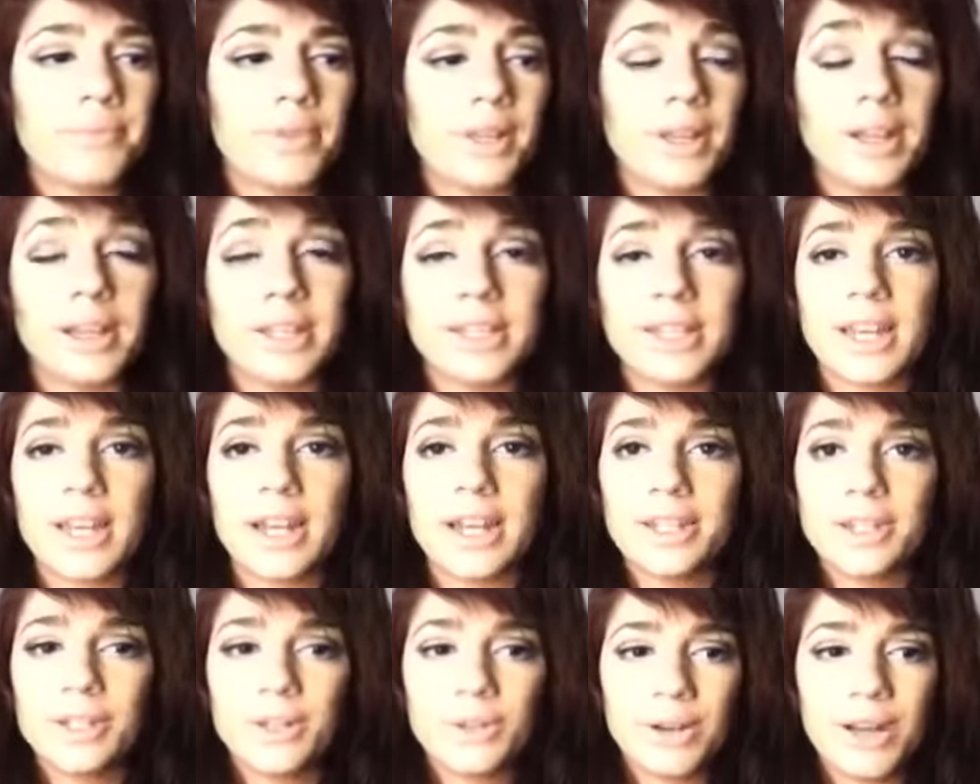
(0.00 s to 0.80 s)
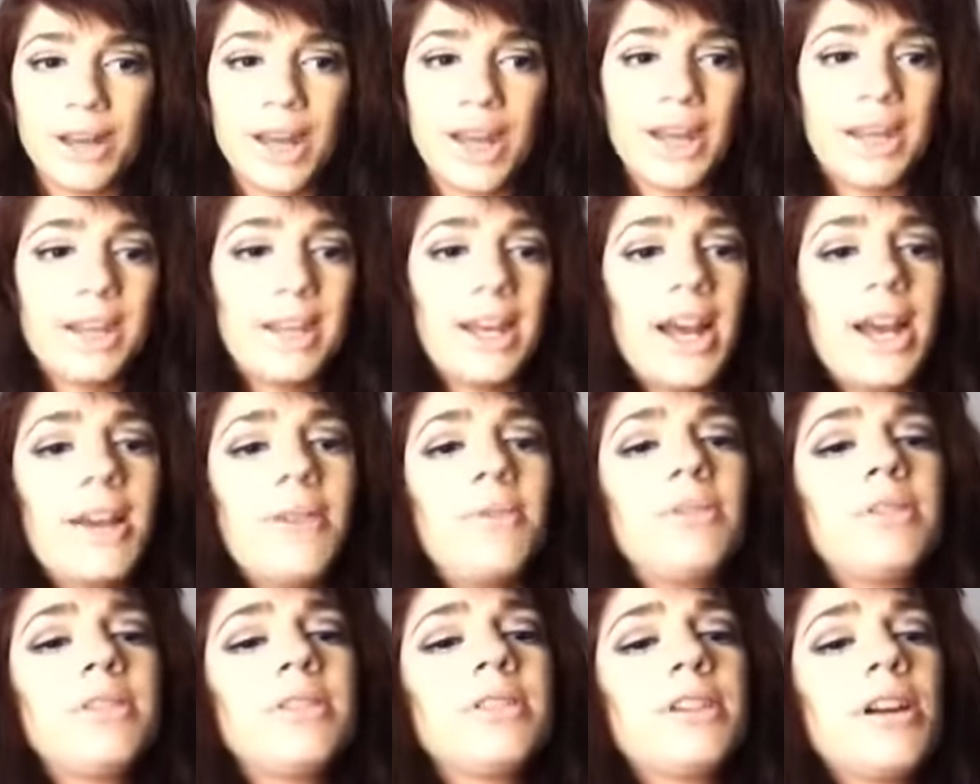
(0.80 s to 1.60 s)
let's get into it, and I
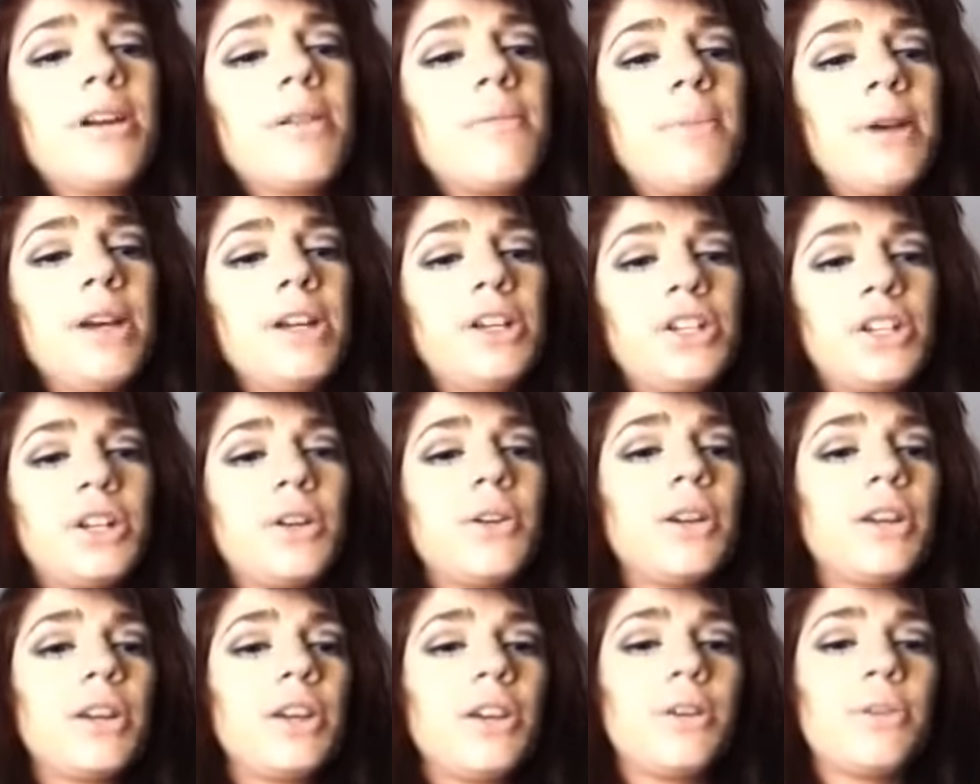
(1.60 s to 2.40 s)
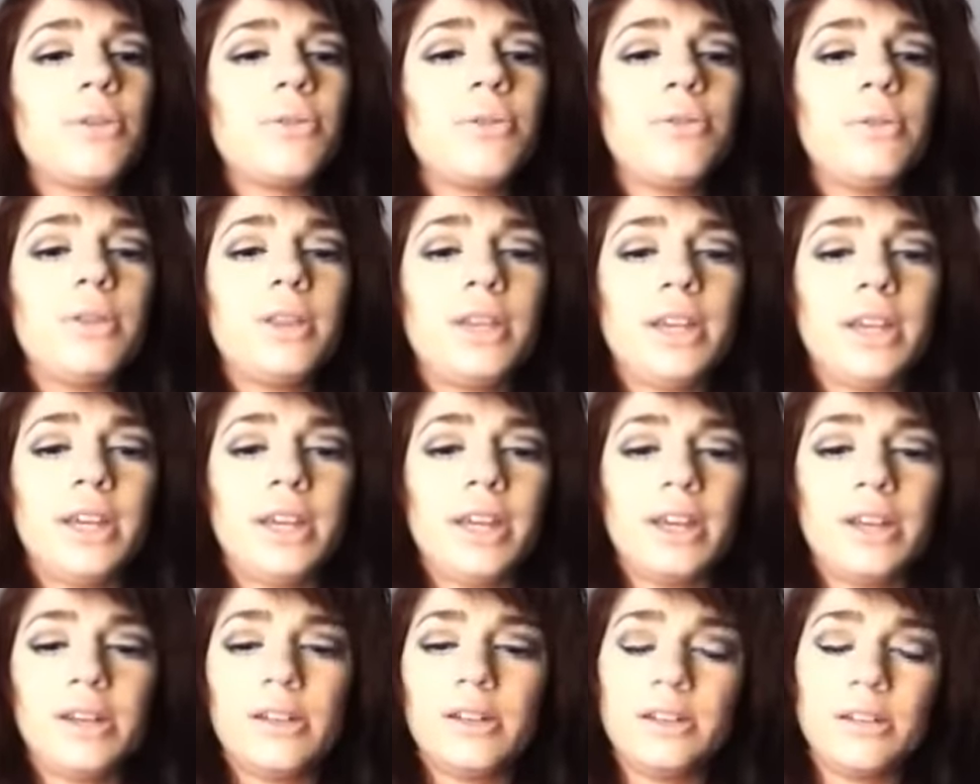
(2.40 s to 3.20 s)
will start by showing you
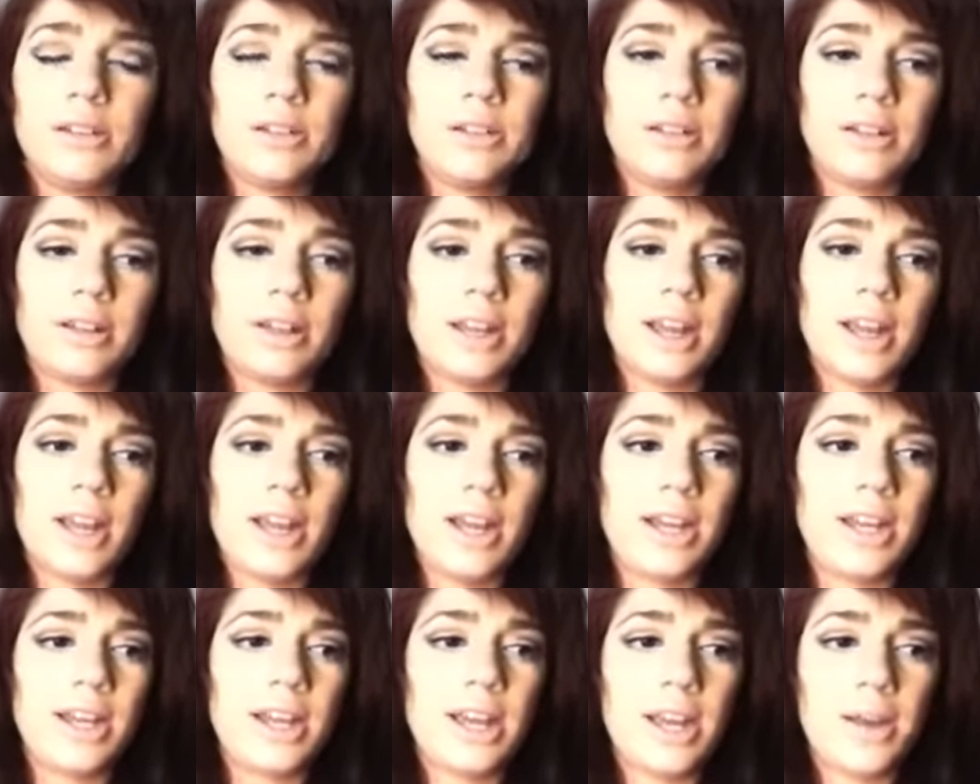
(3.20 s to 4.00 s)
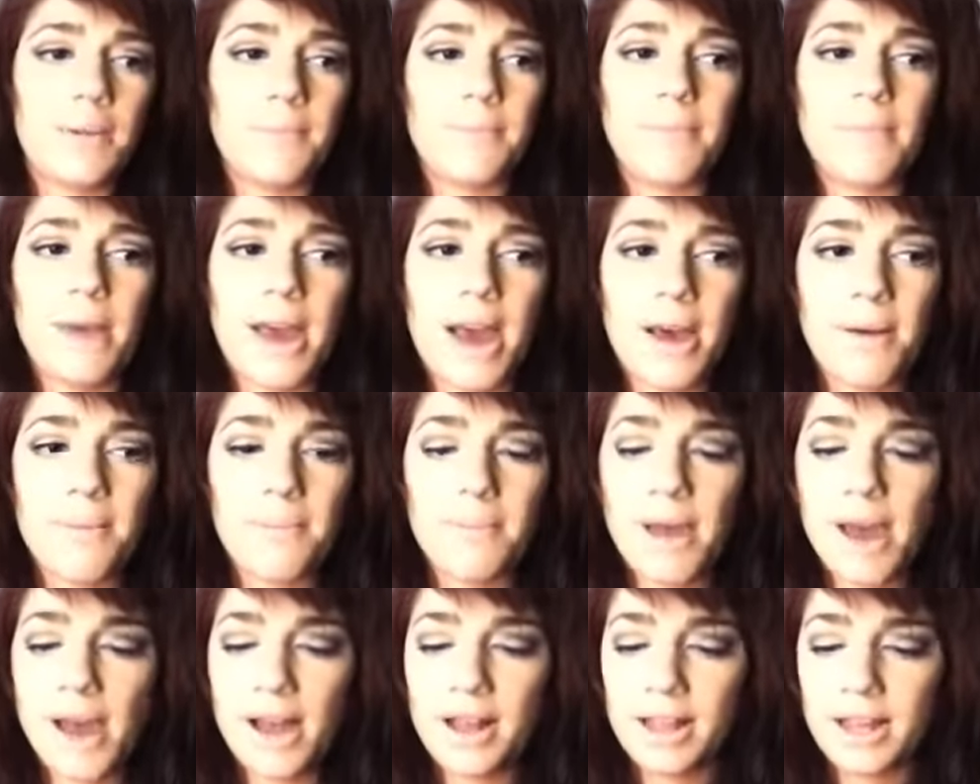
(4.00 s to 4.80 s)
the 88 Matte
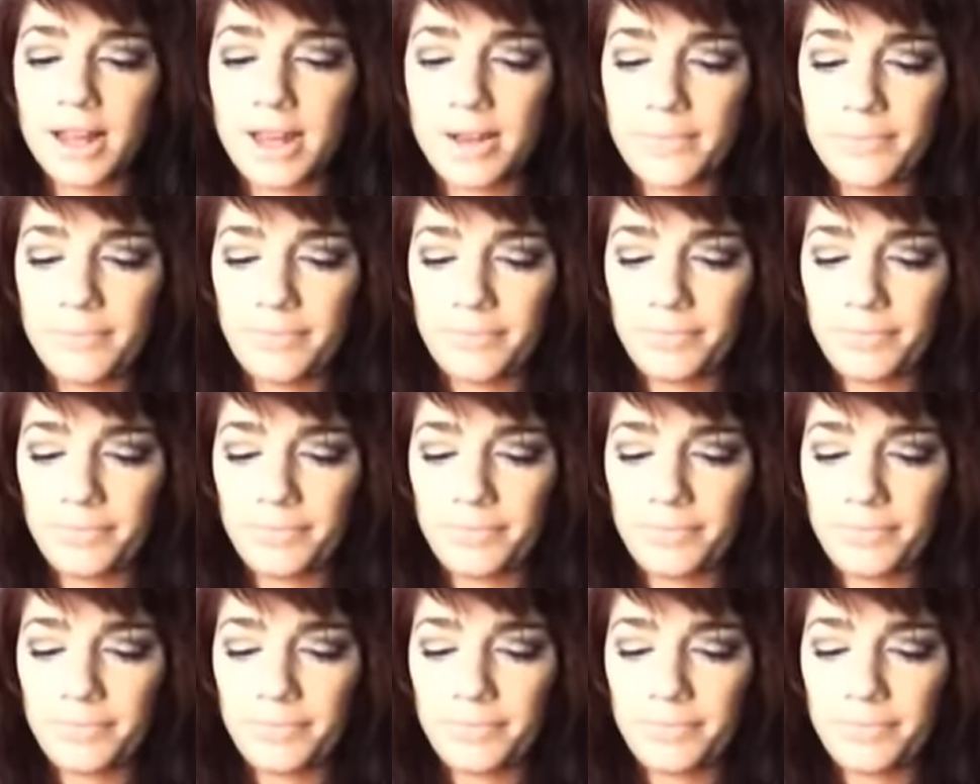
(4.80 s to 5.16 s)
palette.